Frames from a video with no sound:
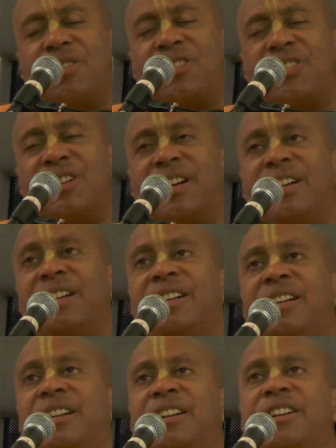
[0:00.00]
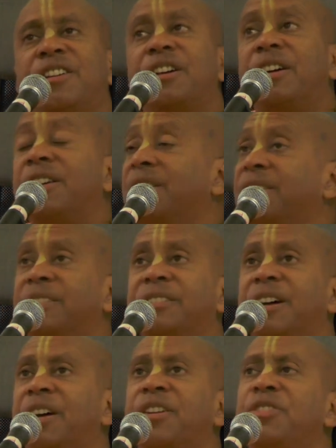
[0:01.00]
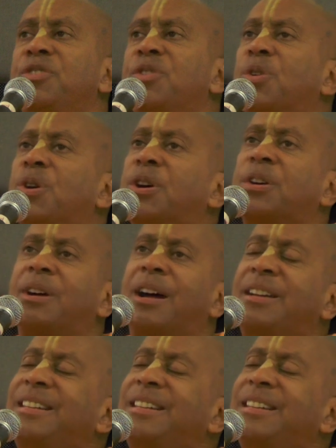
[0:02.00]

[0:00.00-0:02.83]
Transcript: Krishna, your